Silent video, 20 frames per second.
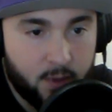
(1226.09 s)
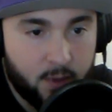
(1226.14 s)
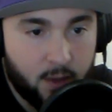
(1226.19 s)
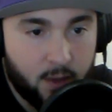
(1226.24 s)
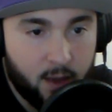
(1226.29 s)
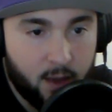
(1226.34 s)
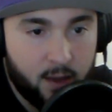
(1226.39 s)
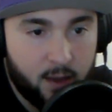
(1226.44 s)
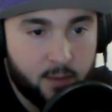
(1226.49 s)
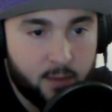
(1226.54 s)

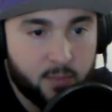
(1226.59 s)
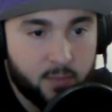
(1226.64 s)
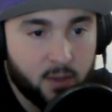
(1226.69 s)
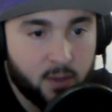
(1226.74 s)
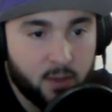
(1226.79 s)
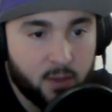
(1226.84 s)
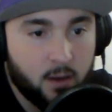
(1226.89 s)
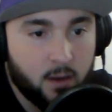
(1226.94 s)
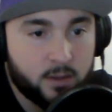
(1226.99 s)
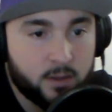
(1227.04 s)
8
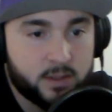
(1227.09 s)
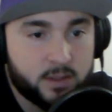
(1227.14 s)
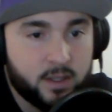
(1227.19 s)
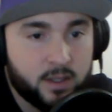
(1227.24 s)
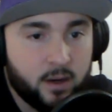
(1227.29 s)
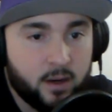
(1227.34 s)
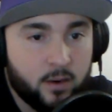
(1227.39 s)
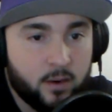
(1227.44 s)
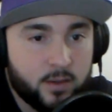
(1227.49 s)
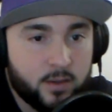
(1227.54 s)
belongs
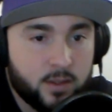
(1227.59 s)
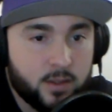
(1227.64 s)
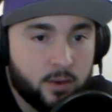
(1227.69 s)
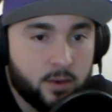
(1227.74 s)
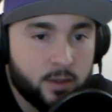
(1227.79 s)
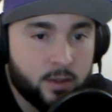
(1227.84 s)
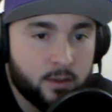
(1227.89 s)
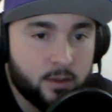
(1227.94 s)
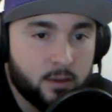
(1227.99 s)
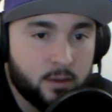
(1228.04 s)
to
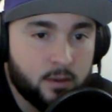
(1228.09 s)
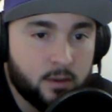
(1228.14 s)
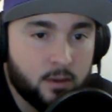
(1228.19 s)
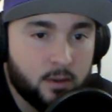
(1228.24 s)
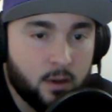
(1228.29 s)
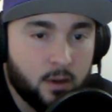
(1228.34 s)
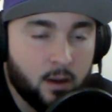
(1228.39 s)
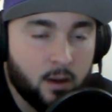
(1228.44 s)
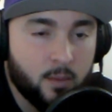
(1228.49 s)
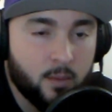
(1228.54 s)
Arizona.
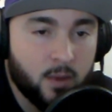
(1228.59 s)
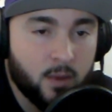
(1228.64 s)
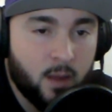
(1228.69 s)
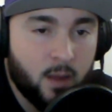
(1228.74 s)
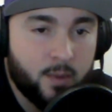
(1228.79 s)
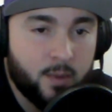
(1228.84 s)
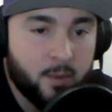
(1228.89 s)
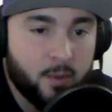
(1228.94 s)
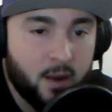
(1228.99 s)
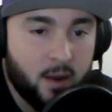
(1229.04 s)
A lot
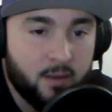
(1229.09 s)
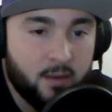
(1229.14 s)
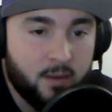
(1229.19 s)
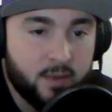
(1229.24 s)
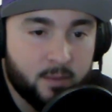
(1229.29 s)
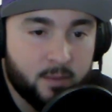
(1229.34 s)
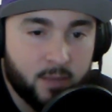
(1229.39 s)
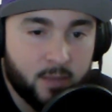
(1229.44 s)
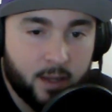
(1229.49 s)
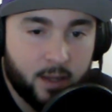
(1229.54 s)
of people have
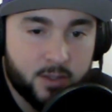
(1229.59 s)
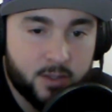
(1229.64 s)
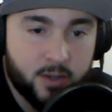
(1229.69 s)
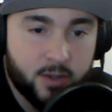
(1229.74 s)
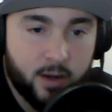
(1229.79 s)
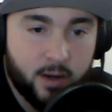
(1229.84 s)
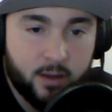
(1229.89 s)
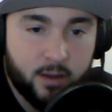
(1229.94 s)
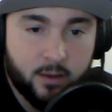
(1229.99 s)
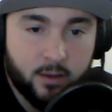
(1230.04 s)
them like
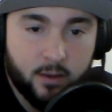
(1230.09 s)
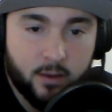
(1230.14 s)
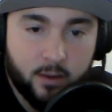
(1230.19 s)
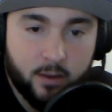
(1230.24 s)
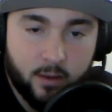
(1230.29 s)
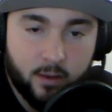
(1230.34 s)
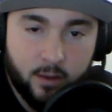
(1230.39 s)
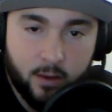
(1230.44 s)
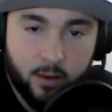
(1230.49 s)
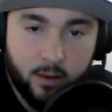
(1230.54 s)
trading
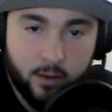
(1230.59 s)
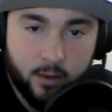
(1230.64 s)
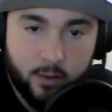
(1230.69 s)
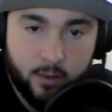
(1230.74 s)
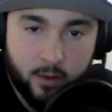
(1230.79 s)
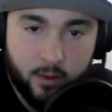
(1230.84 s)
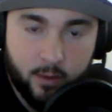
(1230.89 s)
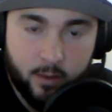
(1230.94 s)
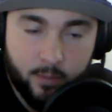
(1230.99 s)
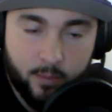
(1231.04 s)
their
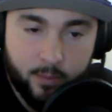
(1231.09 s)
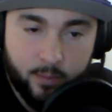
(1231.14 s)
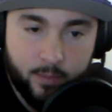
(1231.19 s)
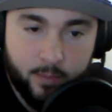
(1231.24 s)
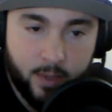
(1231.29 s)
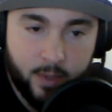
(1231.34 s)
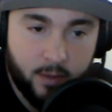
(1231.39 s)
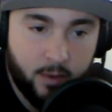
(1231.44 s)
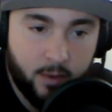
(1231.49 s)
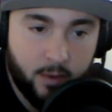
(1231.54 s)

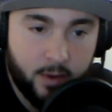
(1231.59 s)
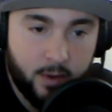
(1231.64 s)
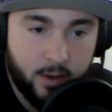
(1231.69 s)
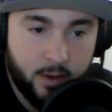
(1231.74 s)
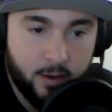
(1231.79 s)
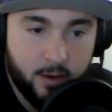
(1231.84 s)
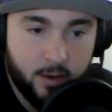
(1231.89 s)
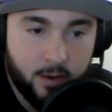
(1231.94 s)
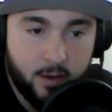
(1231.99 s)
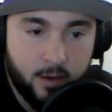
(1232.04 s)
pick right
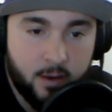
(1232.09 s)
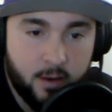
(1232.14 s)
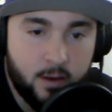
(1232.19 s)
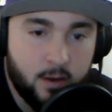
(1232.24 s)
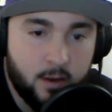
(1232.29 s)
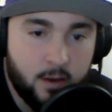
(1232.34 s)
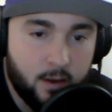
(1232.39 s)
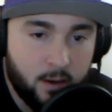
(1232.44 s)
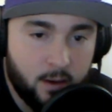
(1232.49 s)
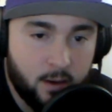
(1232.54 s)
here,
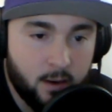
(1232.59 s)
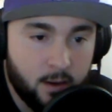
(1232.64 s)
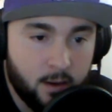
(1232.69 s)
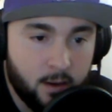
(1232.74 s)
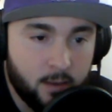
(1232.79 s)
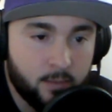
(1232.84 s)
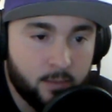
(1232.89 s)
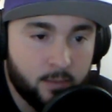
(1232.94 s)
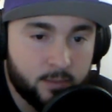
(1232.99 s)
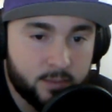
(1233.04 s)

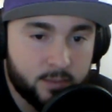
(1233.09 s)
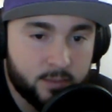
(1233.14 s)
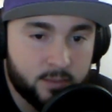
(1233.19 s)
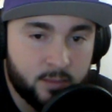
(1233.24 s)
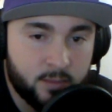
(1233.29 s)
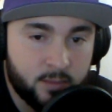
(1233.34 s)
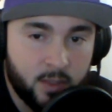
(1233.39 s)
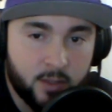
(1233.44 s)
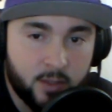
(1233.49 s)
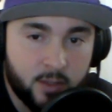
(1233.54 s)
and
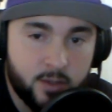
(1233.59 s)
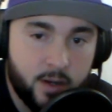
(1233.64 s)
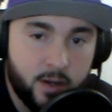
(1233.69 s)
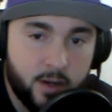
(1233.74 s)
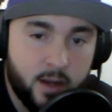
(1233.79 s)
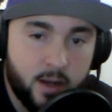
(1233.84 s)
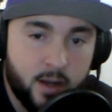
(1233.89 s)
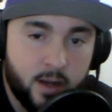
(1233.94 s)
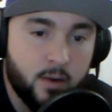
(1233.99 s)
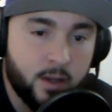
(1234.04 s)
trade
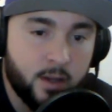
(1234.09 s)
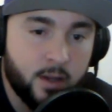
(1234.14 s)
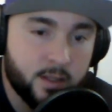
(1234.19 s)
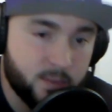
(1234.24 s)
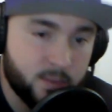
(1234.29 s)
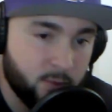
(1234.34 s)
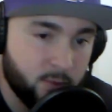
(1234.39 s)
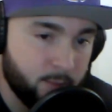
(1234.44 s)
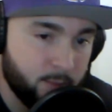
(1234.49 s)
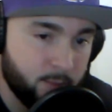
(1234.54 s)
down and get
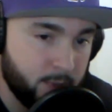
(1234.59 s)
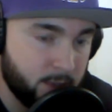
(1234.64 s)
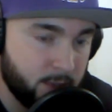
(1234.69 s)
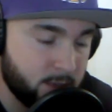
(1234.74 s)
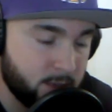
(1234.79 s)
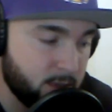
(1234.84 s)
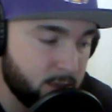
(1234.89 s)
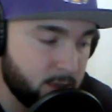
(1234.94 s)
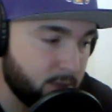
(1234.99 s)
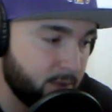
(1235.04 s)
some more picks
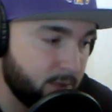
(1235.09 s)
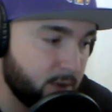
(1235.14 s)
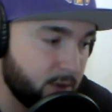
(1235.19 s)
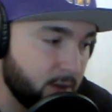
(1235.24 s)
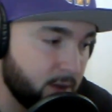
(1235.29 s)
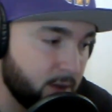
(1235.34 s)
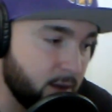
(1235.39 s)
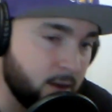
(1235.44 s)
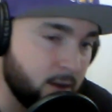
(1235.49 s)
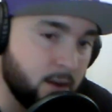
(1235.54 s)
and stuff like
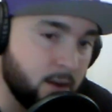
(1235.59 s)
that.